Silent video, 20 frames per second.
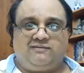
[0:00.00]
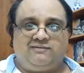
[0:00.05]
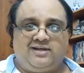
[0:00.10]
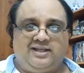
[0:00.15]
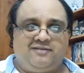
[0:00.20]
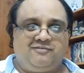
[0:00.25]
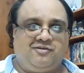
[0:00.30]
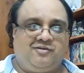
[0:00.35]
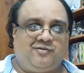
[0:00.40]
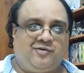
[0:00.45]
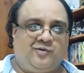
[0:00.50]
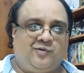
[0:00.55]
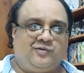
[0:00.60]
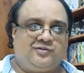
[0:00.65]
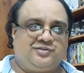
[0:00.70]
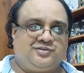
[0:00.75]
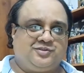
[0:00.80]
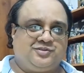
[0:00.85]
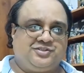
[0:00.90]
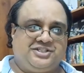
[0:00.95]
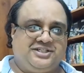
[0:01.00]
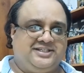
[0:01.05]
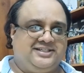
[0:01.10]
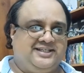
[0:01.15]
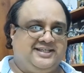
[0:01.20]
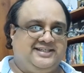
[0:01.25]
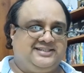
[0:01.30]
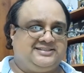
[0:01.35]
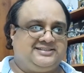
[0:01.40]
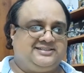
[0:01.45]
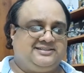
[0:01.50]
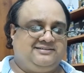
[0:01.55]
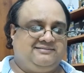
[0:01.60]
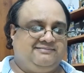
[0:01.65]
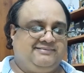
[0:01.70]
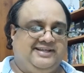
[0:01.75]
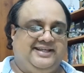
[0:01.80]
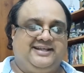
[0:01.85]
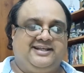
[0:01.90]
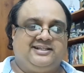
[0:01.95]
a life of her own, so
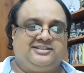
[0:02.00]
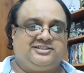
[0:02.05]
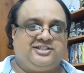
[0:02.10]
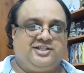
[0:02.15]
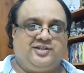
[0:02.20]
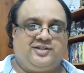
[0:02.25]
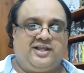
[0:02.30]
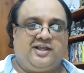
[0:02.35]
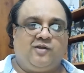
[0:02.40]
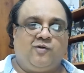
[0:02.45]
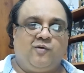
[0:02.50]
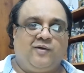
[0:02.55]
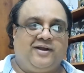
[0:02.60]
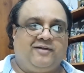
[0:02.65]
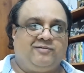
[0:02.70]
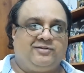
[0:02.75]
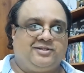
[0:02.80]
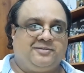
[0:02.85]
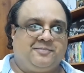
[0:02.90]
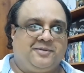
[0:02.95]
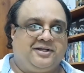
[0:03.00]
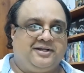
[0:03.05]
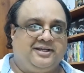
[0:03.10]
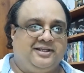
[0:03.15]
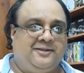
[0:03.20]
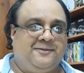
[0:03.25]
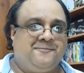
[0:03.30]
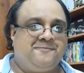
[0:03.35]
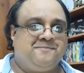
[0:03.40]
he tells her he can go ahead with the party.